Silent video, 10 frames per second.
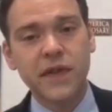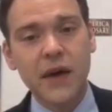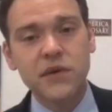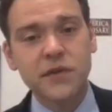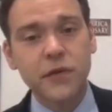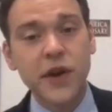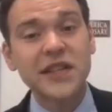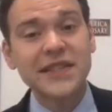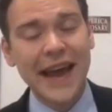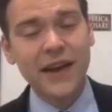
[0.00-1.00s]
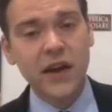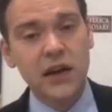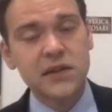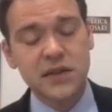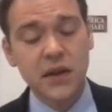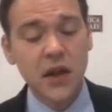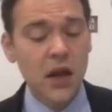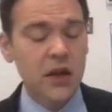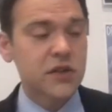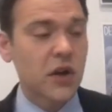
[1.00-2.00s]
was the phrase tech cuts.
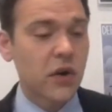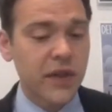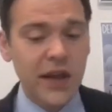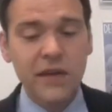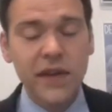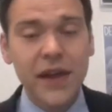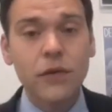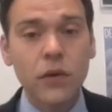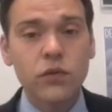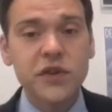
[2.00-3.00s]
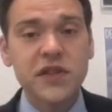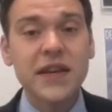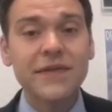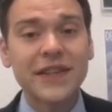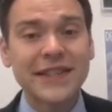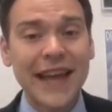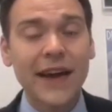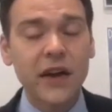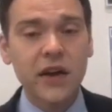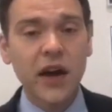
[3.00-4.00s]
So they received
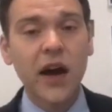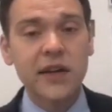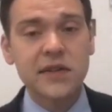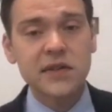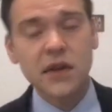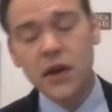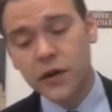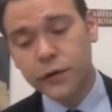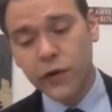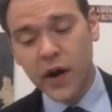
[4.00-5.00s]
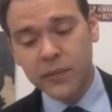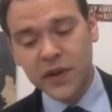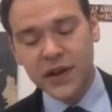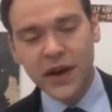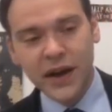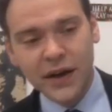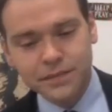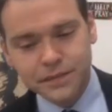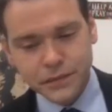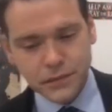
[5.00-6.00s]
tech cuts from the
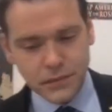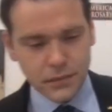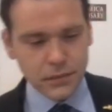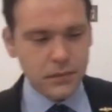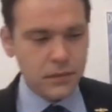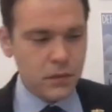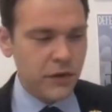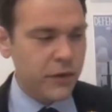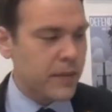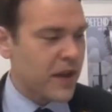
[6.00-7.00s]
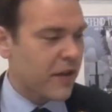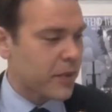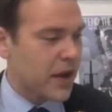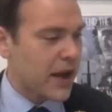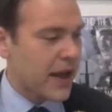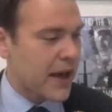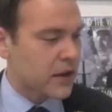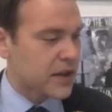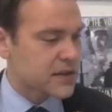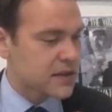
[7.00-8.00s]
FBI
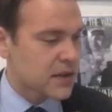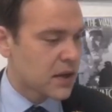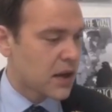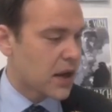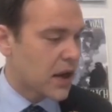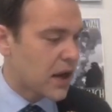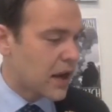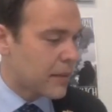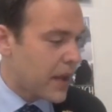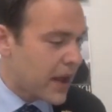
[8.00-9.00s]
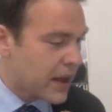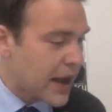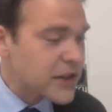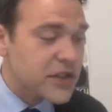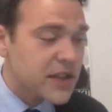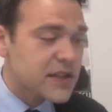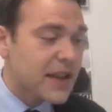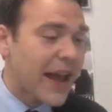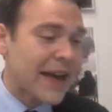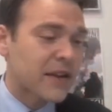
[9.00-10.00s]
analyst, and it actually does
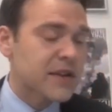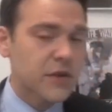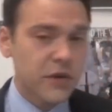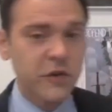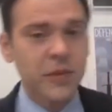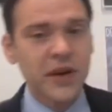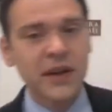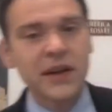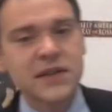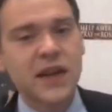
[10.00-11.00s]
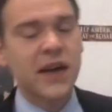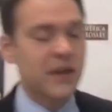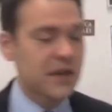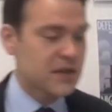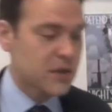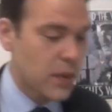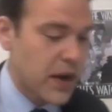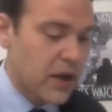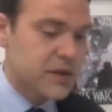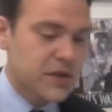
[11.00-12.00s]
say analyst. So it could have been an NSA analyst as
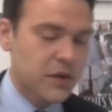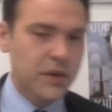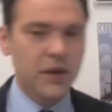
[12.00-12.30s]
well. So